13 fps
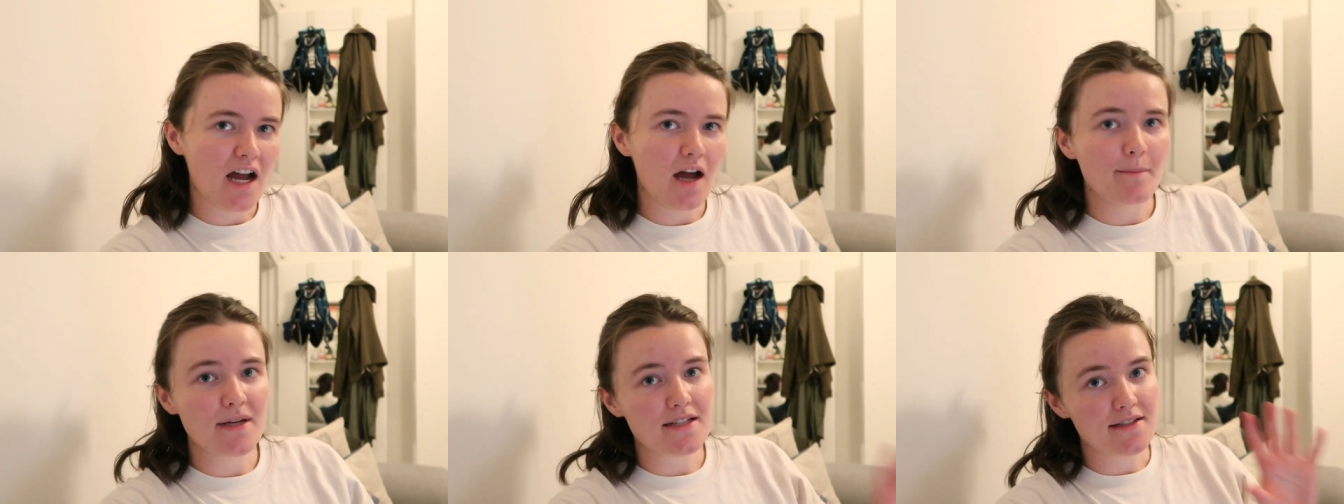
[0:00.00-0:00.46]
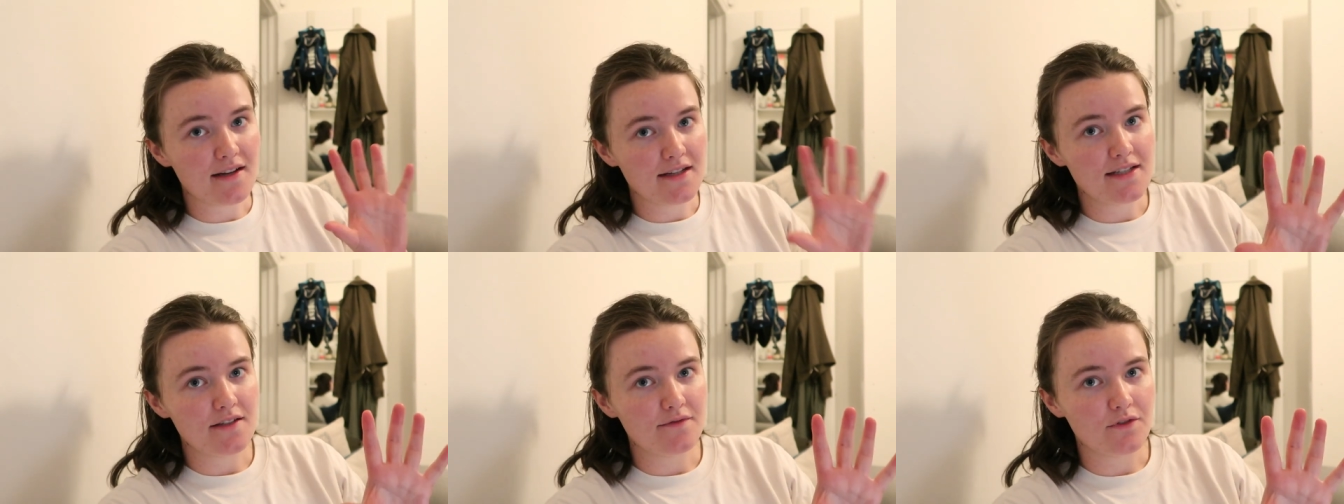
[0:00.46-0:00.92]
I'm
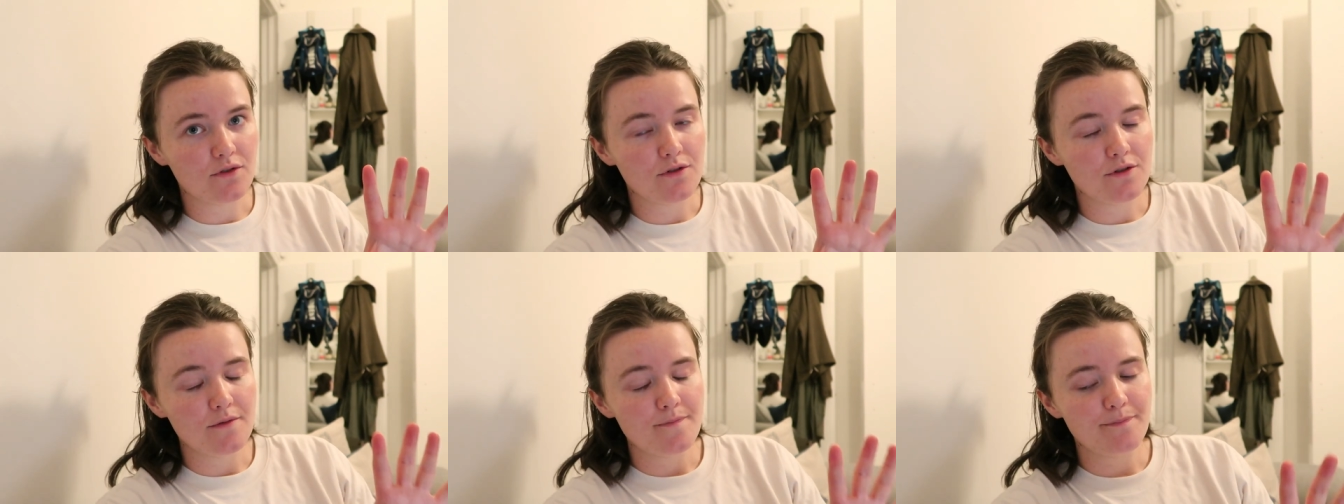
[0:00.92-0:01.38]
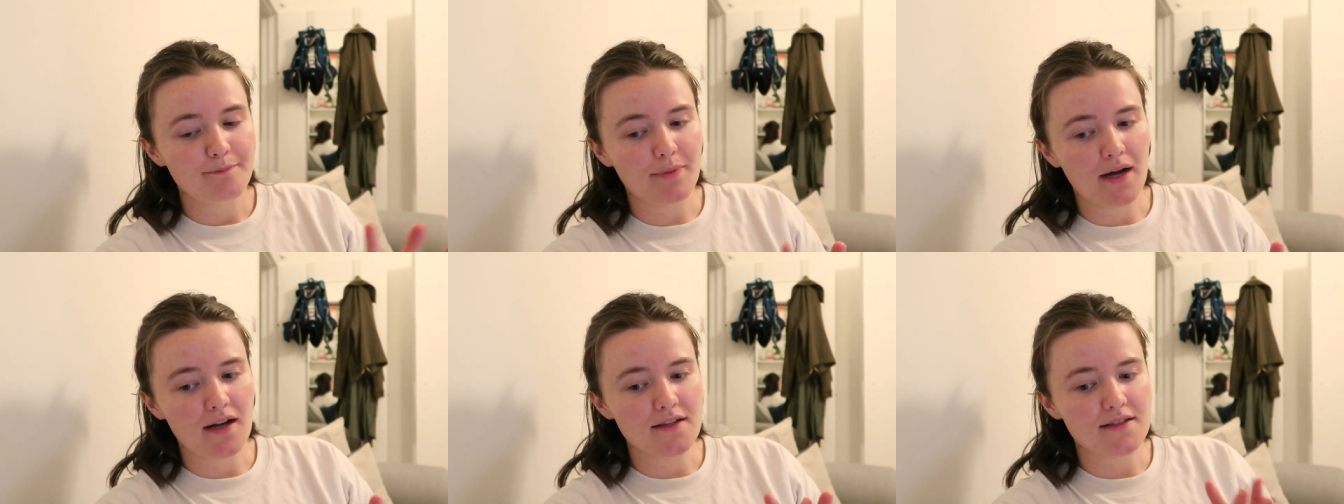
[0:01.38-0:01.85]
excited for,
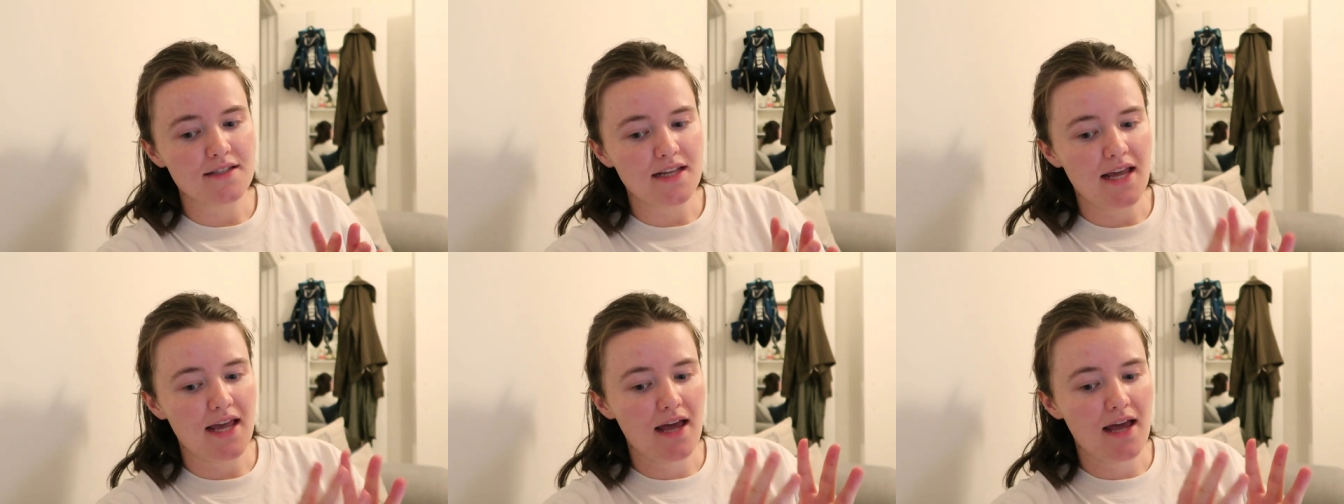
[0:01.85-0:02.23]
but